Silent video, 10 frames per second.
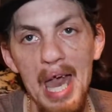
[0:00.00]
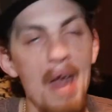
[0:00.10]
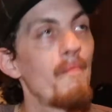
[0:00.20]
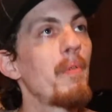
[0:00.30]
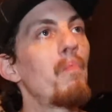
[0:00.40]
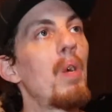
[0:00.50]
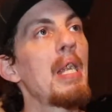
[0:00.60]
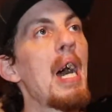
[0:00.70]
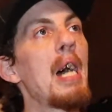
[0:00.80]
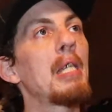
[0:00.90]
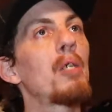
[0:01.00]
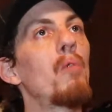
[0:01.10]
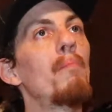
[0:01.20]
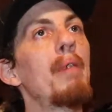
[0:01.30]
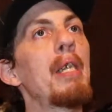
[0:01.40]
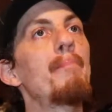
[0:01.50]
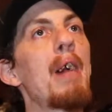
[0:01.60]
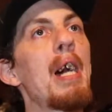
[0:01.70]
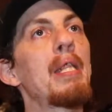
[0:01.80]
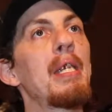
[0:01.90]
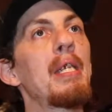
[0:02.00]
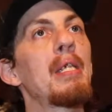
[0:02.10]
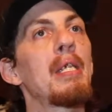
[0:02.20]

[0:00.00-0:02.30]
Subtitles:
everyone has so many bad things